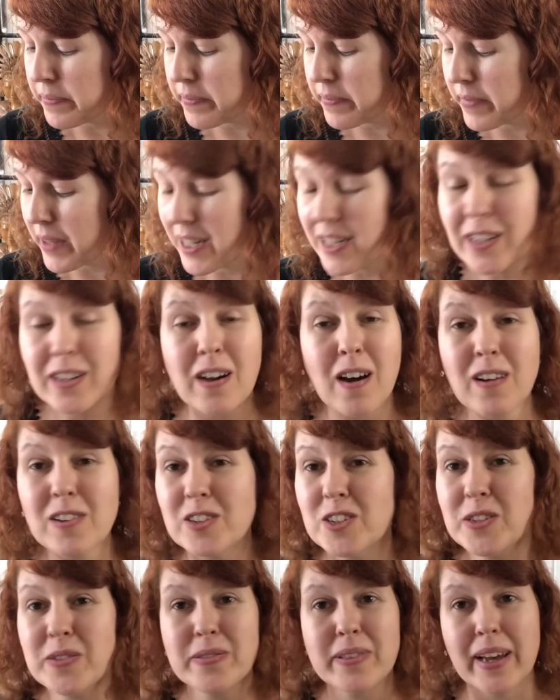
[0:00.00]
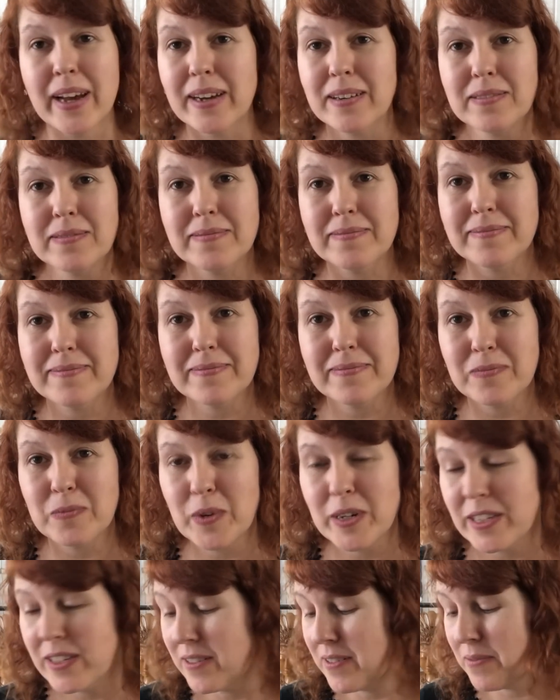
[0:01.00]
And you can't do that
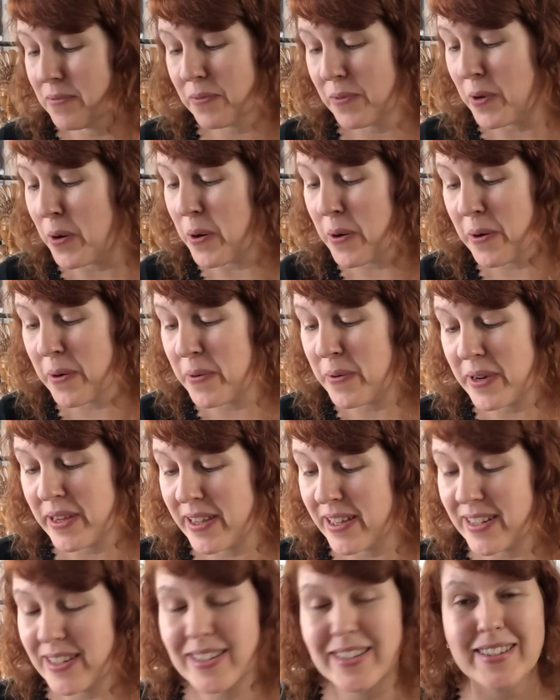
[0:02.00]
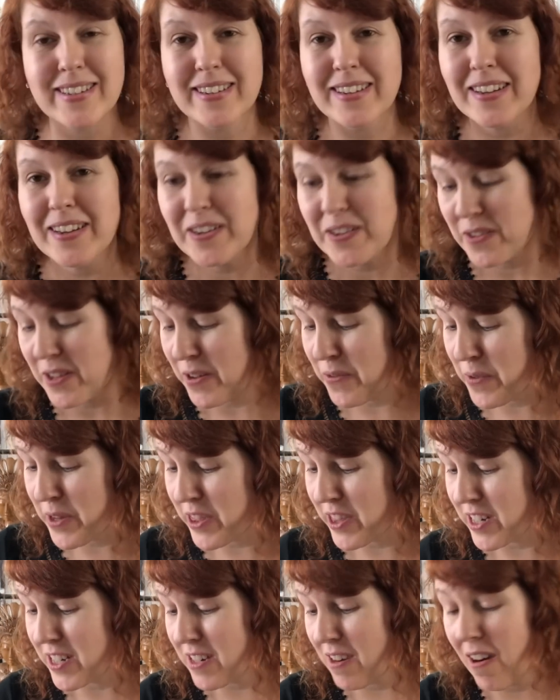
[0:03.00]
when with the
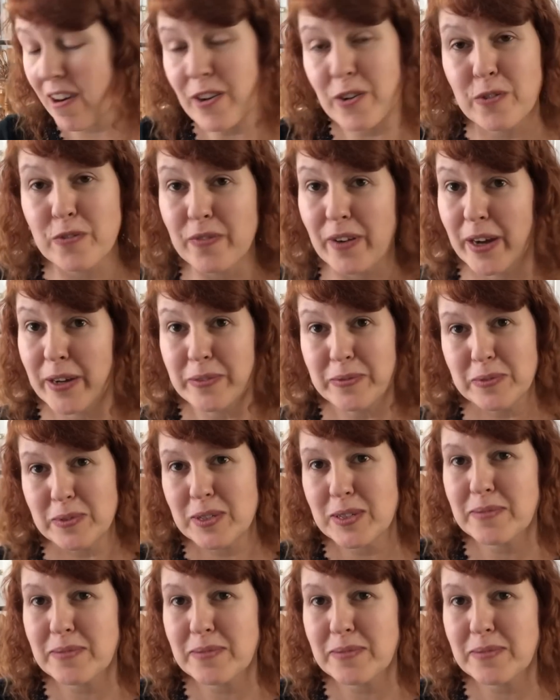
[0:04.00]
dial phones.